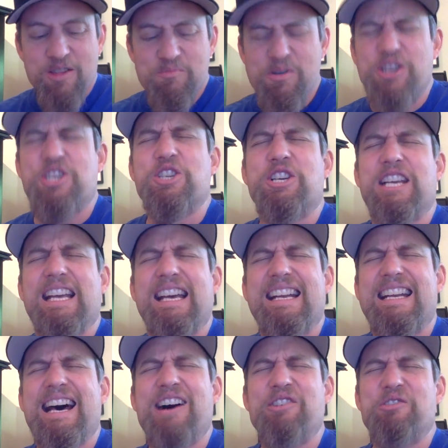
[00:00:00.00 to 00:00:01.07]
"but you
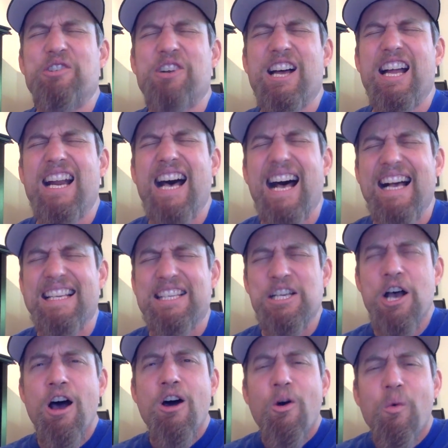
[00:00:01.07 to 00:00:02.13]
can't outrun
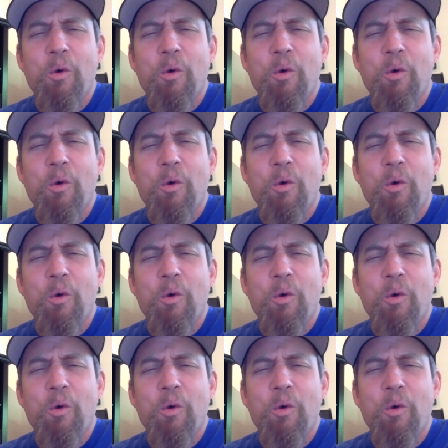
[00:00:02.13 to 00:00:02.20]
us.